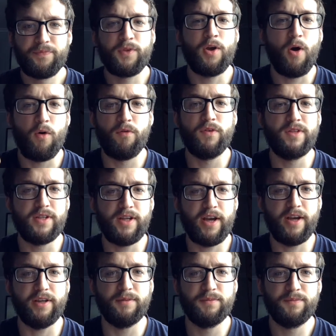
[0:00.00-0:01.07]
Goal for
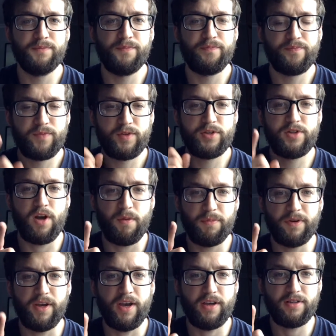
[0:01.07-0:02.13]
today: stop
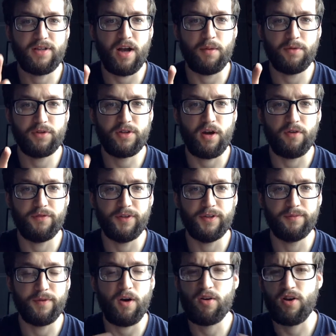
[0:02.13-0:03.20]
and get Starbucks coffee
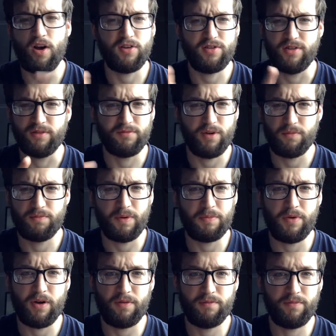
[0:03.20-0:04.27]
or Costa. I'm
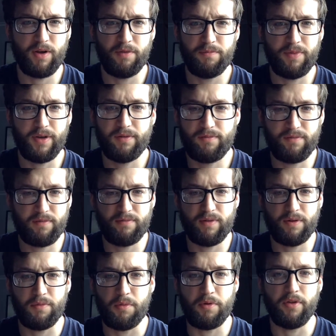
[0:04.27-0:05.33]
not a big,
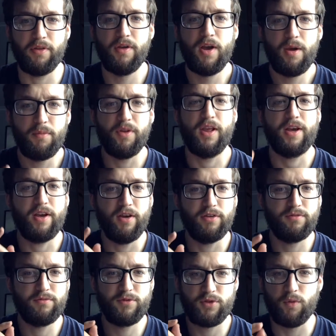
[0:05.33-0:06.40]
I'm not bothered, but like
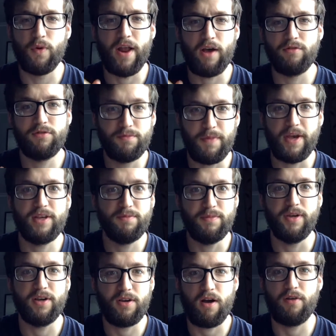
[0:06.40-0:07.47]
someone else makes
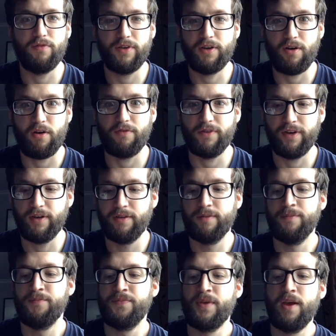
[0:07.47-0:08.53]
me a coffee.
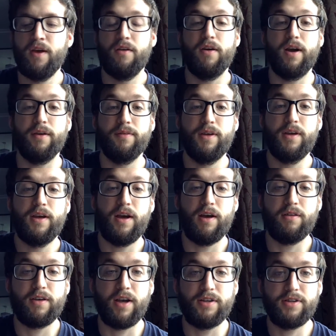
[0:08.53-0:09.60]
Right,
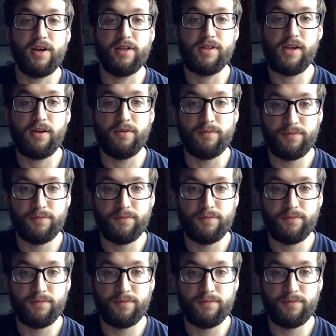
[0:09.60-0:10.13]
I'll catch you guys later.